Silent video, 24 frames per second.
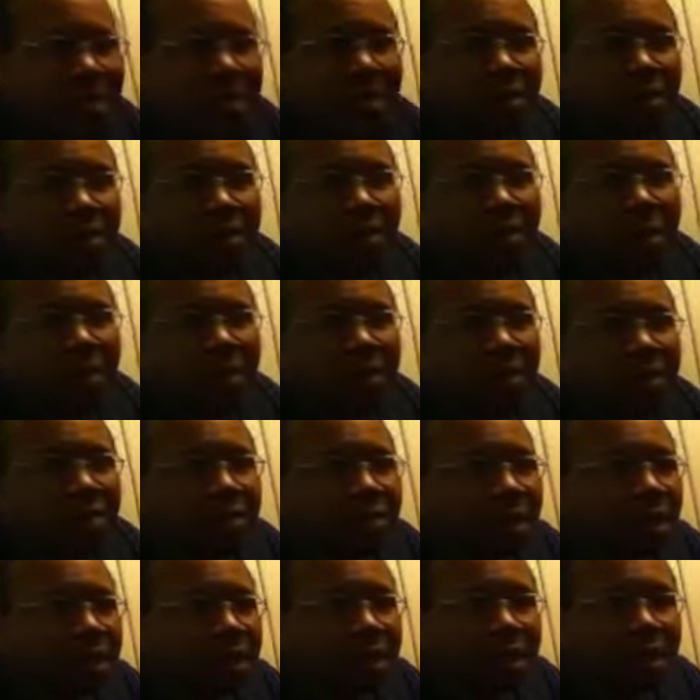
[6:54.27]
me a line.
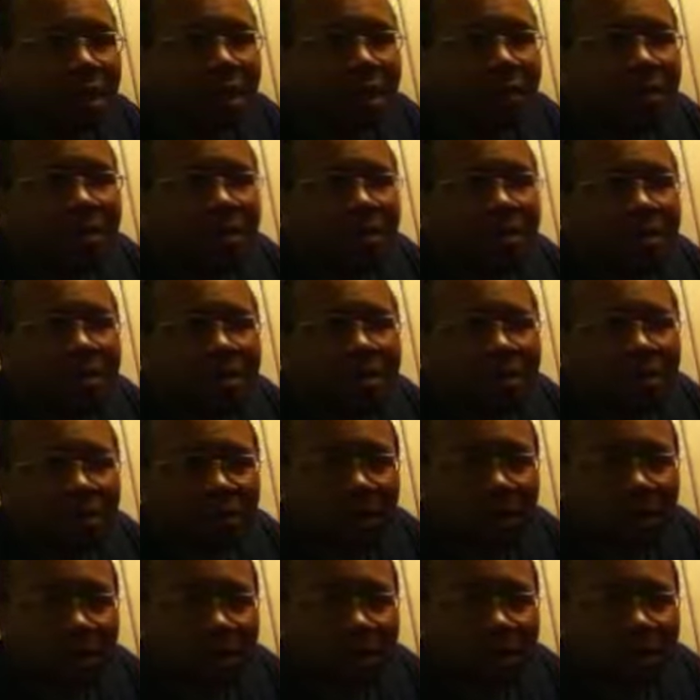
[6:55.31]
Rate, comment,
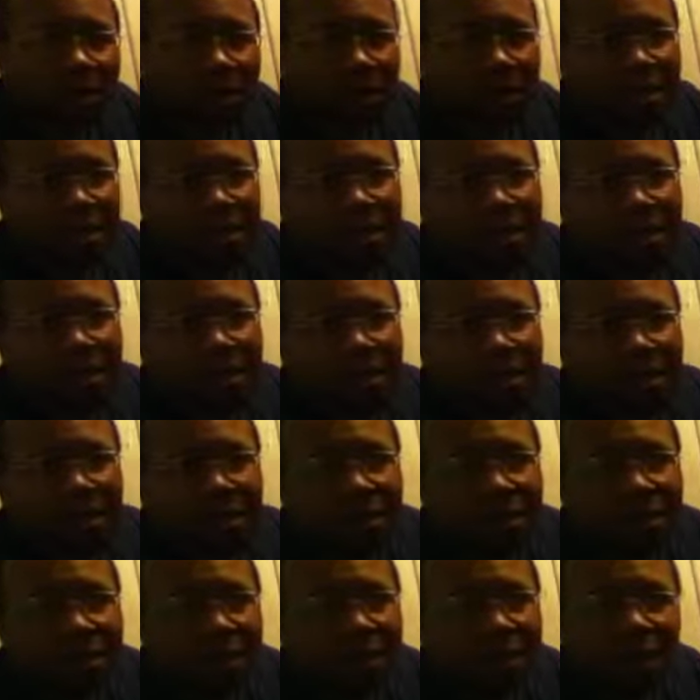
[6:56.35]
subscribe to my
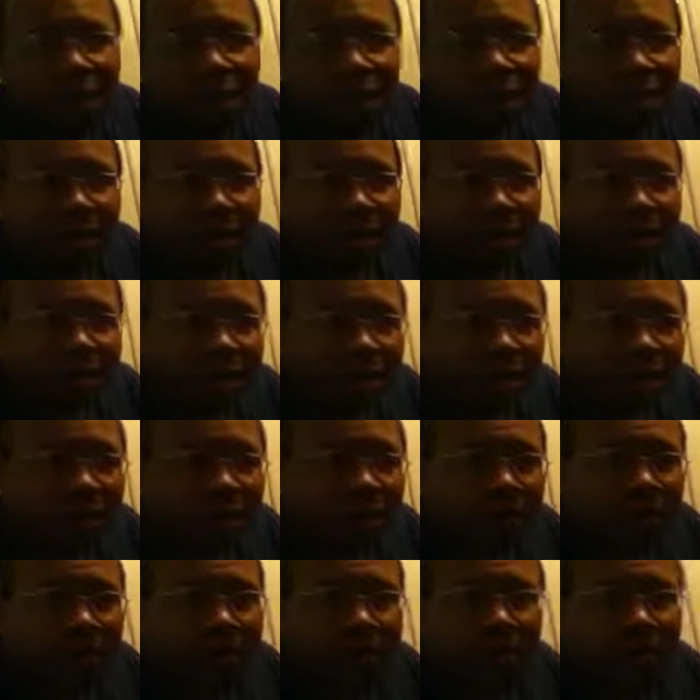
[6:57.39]
channel. I love to give
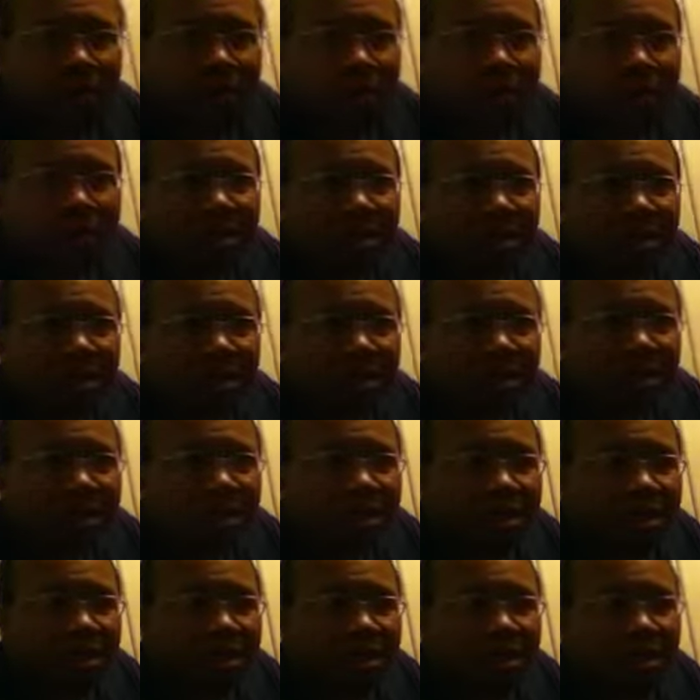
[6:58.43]
information
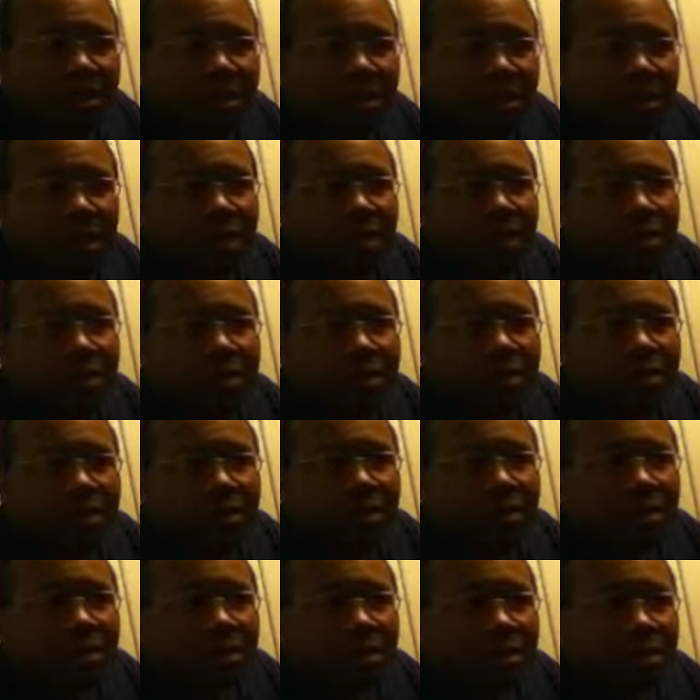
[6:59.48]
to the
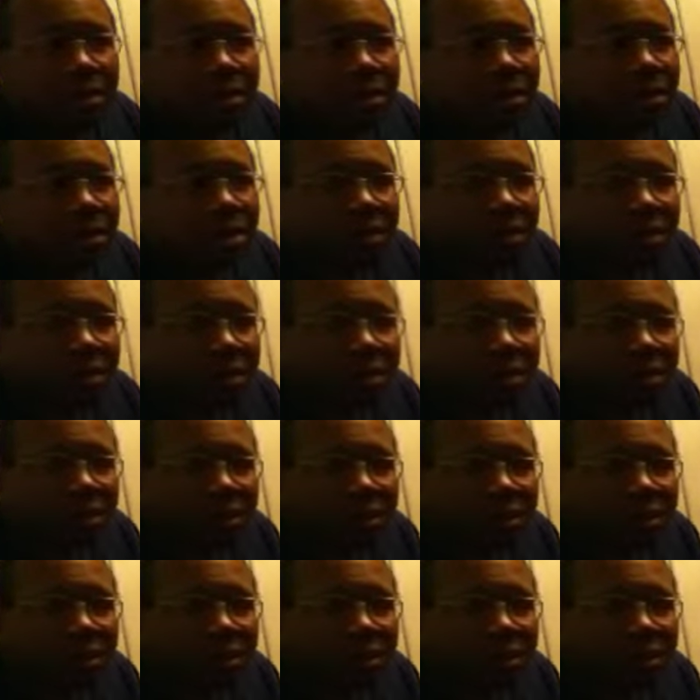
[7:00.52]
players because I don't like to